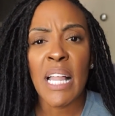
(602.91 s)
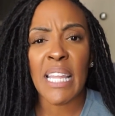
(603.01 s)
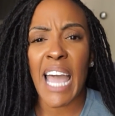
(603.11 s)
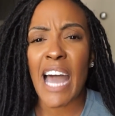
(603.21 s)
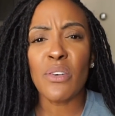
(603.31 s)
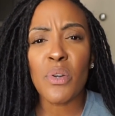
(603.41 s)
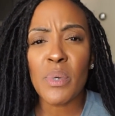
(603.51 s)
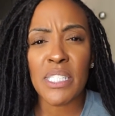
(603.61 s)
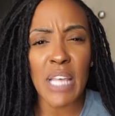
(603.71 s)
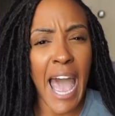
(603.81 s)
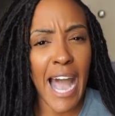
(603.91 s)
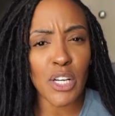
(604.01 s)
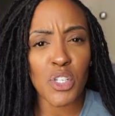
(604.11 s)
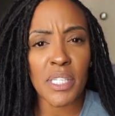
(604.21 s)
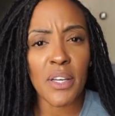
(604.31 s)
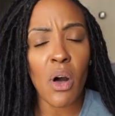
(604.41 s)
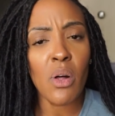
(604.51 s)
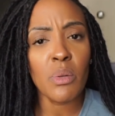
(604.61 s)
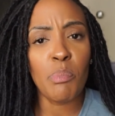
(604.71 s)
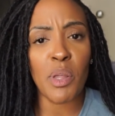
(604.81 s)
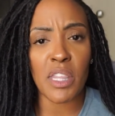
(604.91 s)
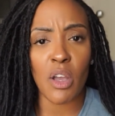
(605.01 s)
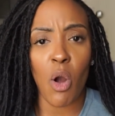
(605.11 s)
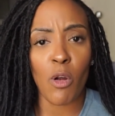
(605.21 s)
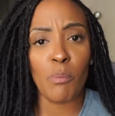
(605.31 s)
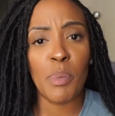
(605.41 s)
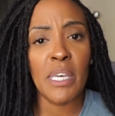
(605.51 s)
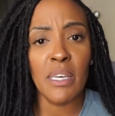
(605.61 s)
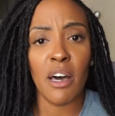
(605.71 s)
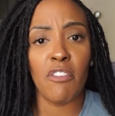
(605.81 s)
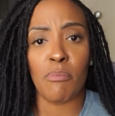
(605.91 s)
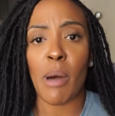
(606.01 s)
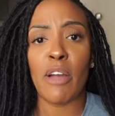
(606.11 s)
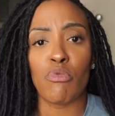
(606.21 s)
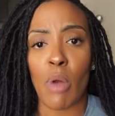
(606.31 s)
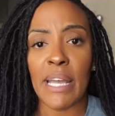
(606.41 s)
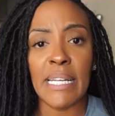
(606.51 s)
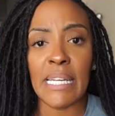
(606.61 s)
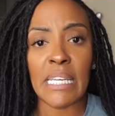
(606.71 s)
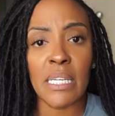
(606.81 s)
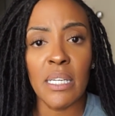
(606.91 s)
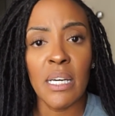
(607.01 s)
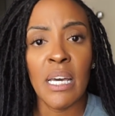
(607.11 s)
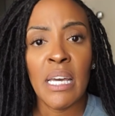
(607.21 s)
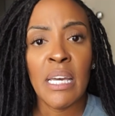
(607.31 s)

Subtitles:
Like, I don't know what it's actually called, but the armpit of my right knee